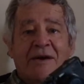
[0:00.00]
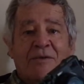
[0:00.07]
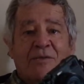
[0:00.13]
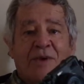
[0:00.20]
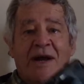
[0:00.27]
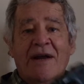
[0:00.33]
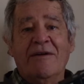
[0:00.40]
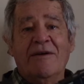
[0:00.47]

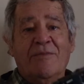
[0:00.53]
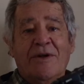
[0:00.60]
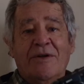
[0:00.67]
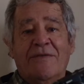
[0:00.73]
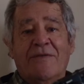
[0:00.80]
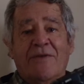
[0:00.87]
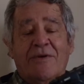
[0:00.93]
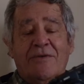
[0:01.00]
Where it will
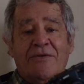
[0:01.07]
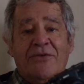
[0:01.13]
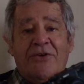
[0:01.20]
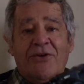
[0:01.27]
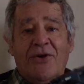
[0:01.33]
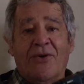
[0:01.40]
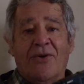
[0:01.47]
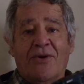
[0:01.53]
fall
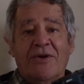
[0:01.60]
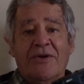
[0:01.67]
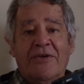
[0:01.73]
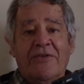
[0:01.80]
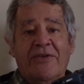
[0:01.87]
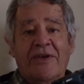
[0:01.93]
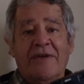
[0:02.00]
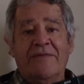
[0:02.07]
short
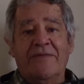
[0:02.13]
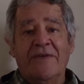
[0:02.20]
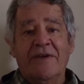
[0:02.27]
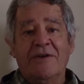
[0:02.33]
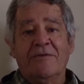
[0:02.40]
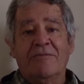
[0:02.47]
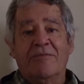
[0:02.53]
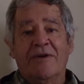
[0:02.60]
is if
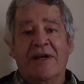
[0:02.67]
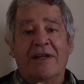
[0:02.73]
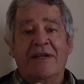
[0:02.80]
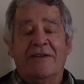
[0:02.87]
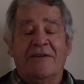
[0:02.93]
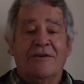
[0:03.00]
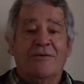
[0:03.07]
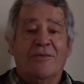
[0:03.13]
you really
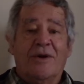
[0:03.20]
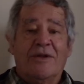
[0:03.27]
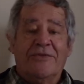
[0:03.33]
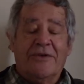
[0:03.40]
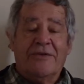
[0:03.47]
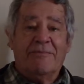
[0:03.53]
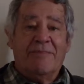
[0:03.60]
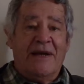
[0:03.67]
do want to
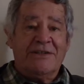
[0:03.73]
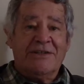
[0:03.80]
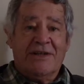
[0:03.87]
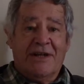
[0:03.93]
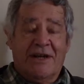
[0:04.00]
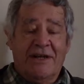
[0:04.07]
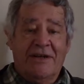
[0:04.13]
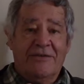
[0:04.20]

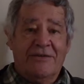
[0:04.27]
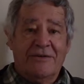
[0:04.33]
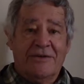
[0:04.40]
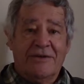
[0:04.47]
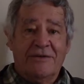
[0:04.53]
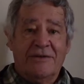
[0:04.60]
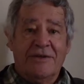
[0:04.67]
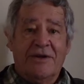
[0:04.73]
specialise or
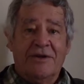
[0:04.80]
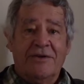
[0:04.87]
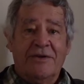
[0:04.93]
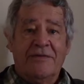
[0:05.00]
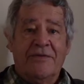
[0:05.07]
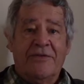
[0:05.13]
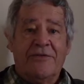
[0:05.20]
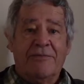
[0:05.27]
do a lot
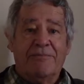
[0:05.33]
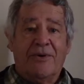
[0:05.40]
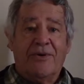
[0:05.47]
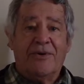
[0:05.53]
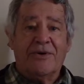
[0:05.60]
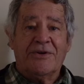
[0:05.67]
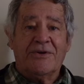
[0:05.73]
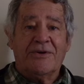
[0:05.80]
of
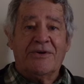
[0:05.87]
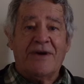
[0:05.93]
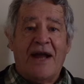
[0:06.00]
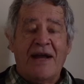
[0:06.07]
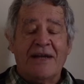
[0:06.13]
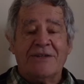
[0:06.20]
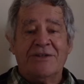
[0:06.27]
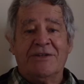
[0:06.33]
sport or
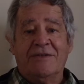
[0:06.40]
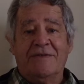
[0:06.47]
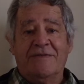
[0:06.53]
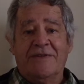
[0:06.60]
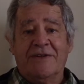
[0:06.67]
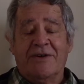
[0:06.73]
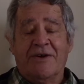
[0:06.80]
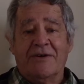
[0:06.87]
action
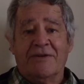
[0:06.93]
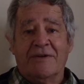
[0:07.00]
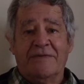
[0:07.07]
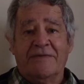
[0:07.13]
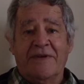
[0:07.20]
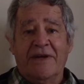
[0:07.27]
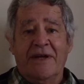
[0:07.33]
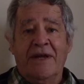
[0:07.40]

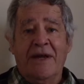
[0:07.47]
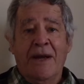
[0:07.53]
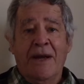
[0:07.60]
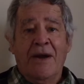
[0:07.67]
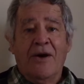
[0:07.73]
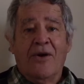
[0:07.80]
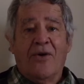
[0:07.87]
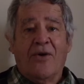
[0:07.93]
photography
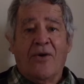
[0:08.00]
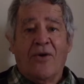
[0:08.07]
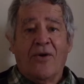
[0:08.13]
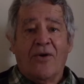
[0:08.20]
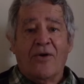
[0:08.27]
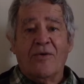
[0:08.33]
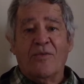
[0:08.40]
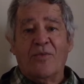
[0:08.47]

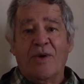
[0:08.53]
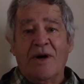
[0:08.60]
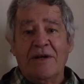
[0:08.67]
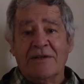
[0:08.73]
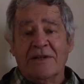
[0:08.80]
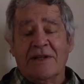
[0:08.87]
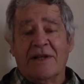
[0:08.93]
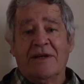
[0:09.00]
or
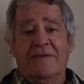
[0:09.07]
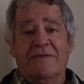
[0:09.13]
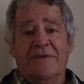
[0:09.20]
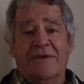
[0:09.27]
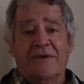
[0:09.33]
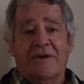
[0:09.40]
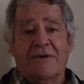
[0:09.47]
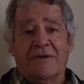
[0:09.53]
wildlife
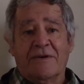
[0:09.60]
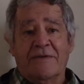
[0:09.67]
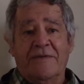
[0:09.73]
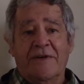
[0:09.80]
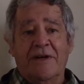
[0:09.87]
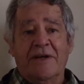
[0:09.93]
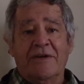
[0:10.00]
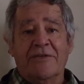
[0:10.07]

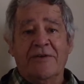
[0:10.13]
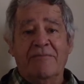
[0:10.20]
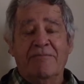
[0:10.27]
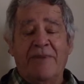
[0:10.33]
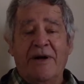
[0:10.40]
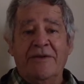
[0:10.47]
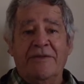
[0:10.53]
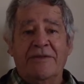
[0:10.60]
photography, because in
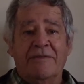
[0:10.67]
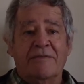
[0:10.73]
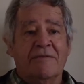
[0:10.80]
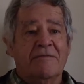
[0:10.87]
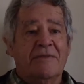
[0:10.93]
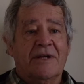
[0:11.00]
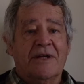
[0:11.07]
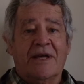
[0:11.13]
both
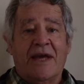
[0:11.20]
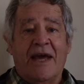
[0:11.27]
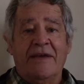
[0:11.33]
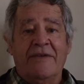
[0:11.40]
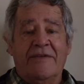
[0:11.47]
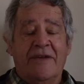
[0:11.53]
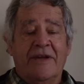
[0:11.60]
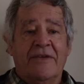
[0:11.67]

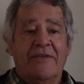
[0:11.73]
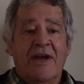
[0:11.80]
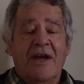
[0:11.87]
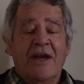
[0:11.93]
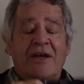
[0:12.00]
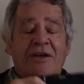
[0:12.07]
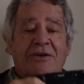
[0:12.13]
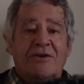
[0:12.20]
cases
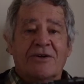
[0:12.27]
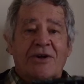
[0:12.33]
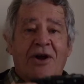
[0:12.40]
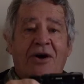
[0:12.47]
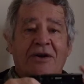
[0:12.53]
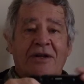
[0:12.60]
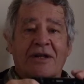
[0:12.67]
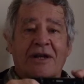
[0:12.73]
you're
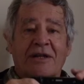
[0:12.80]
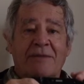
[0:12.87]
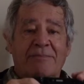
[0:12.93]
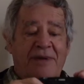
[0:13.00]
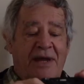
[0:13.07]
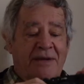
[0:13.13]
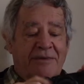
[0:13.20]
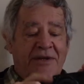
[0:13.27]
not going to
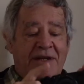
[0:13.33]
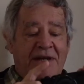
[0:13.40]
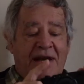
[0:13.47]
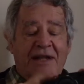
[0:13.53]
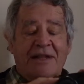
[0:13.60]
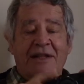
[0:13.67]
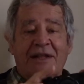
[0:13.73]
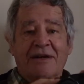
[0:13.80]
be able to
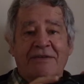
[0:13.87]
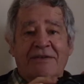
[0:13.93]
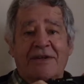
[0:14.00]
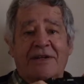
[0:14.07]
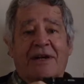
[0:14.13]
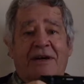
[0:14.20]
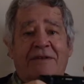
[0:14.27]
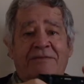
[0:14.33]
get close
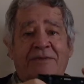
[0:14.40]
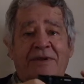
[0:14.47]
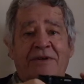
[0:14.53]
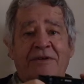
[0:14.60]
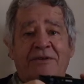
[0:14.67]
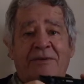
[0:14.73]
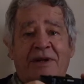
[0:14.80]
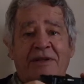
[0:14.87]
enough with a
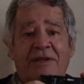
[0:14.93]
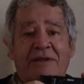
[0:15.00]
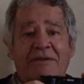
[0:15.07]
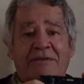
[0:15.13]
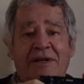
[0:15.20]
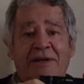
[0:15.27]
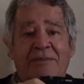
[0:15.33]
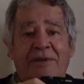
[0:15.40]

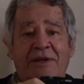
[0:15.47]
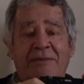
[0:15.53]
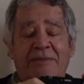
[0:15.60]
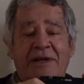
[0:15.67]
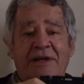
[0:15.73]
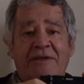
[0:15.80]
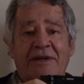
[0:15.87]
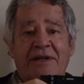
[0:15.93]

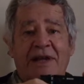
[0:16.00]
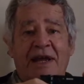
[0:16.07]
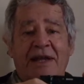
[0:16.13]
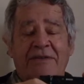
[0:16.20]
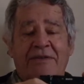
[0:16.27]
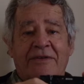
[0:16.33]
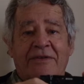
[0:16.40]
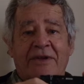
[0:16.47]
23mm
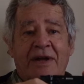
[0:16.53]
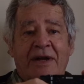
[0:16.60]
lens.